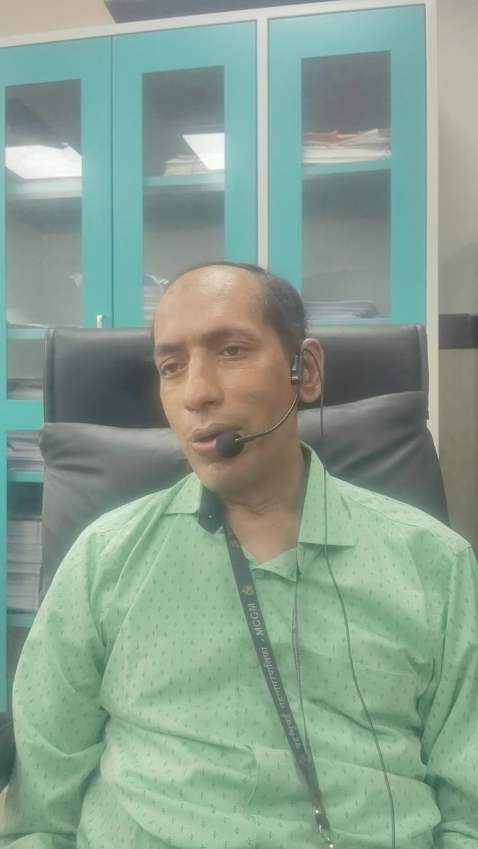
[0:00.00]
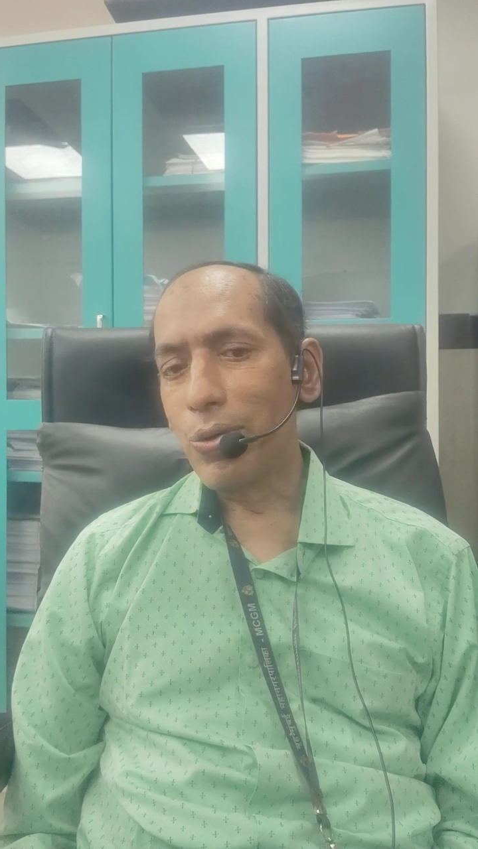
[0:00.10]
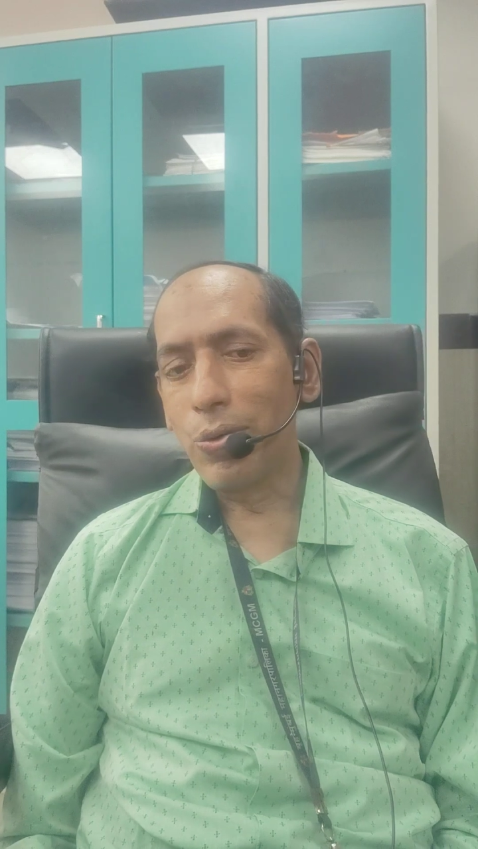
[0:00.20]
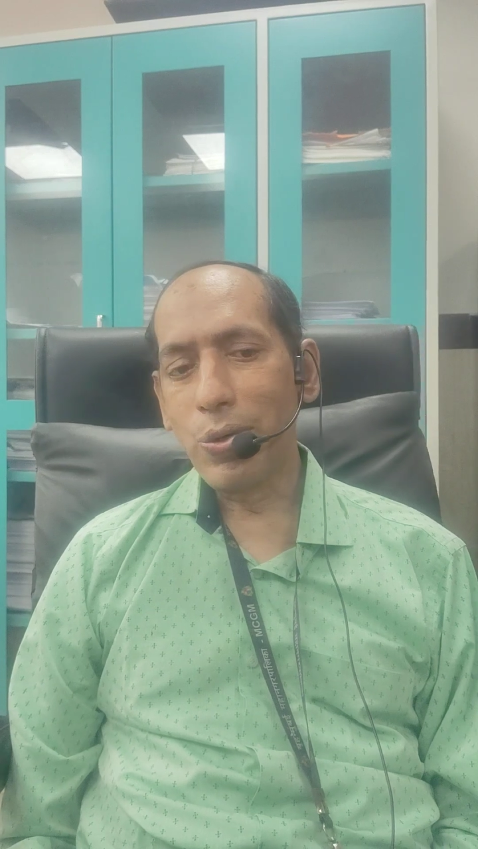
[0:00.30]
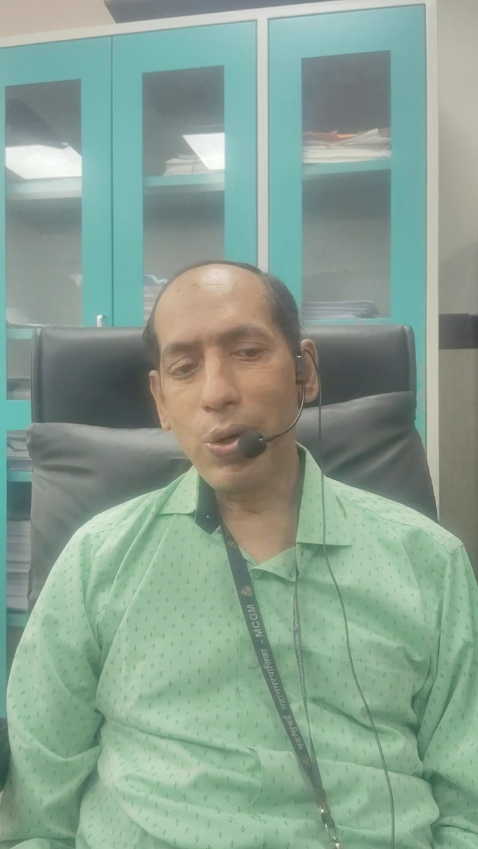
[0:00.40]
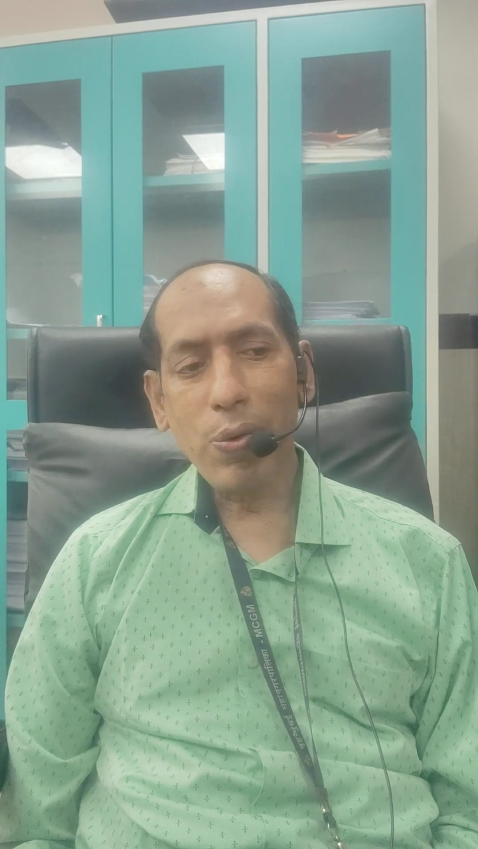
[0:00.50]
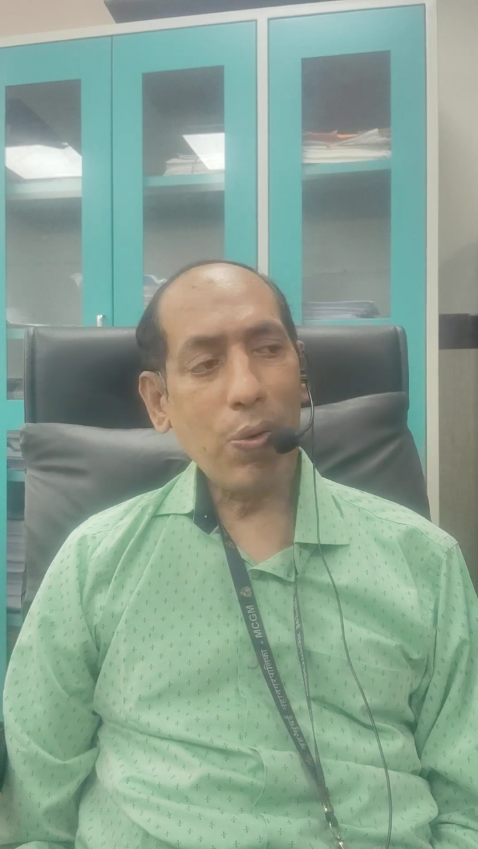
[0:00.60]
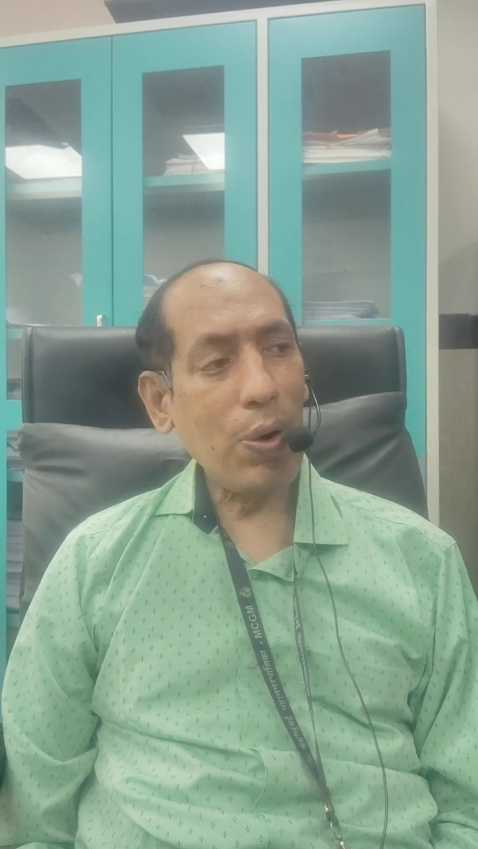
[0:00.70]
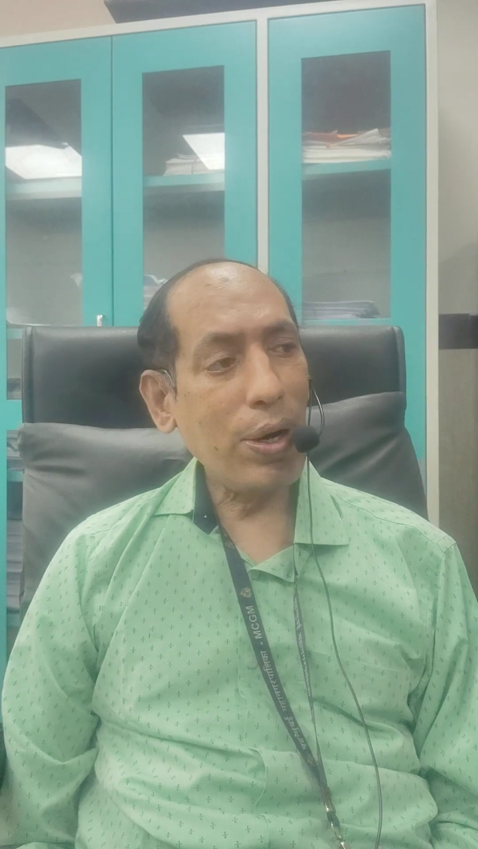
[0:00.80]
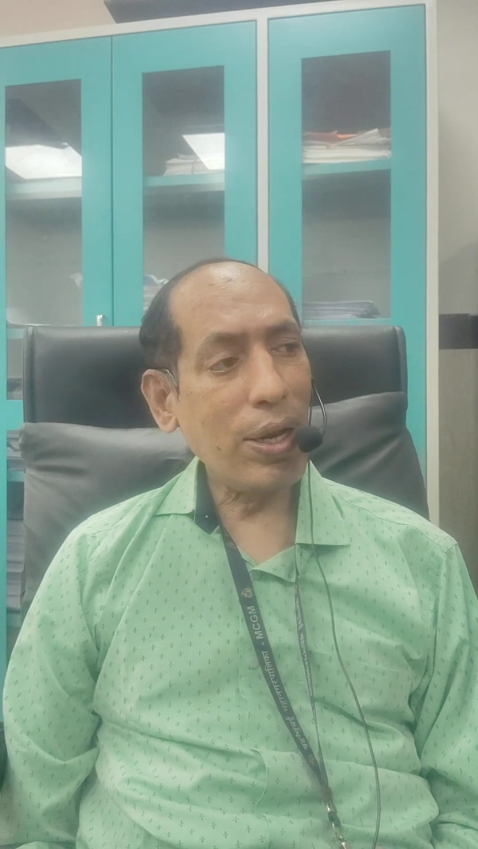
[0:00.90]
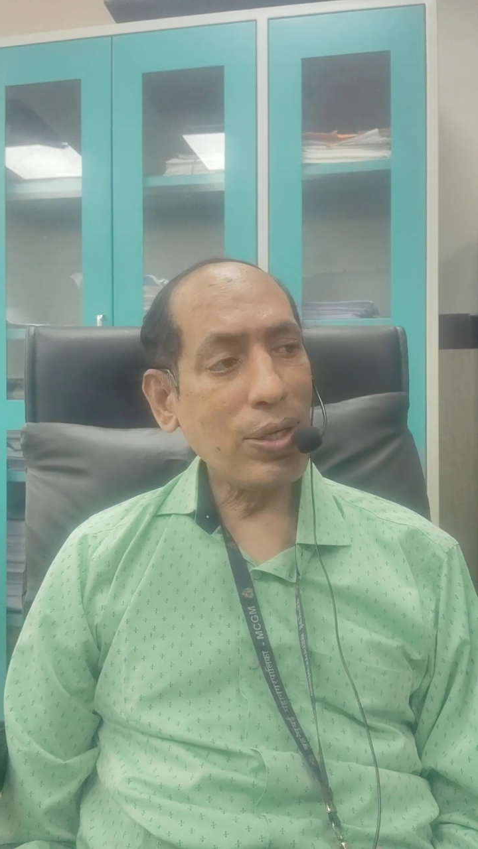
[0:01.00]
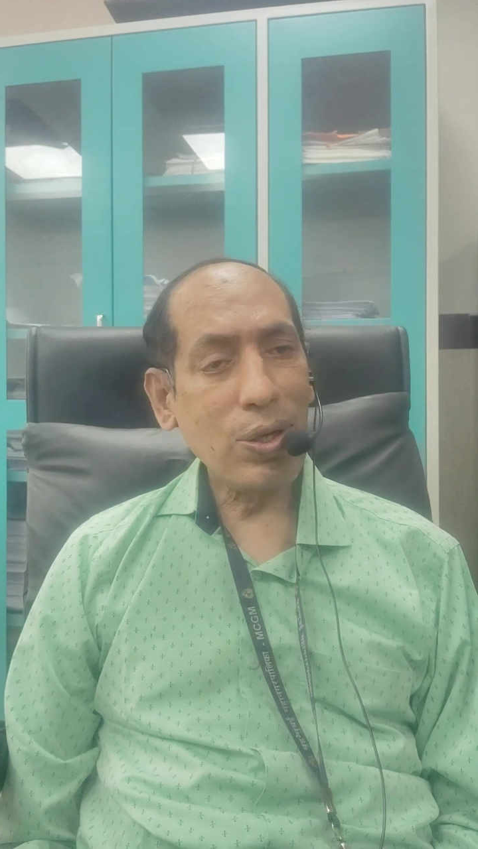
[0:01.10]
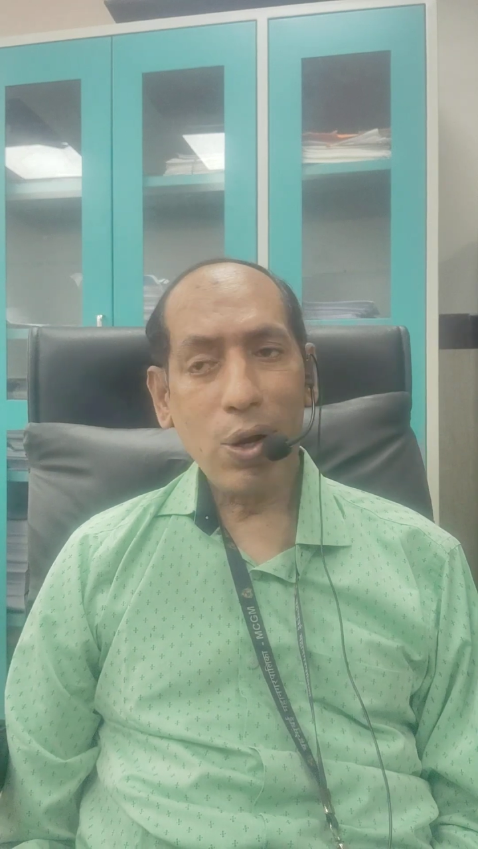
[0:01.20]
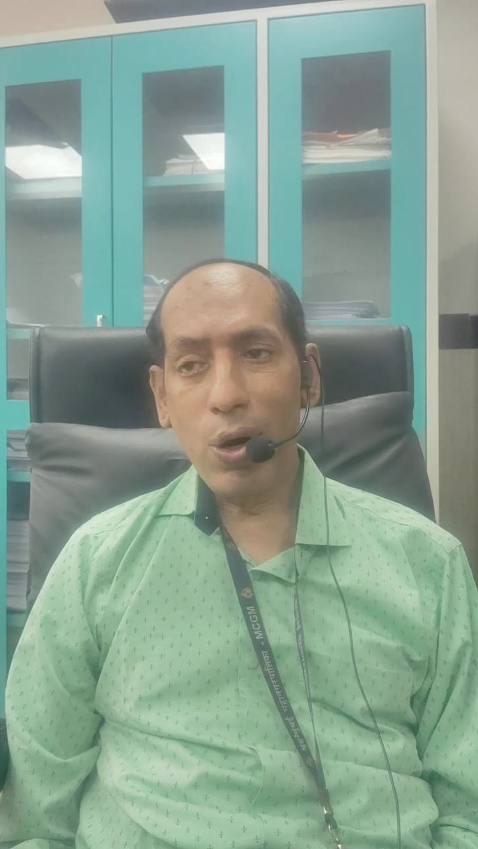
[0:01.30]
So you should have called it as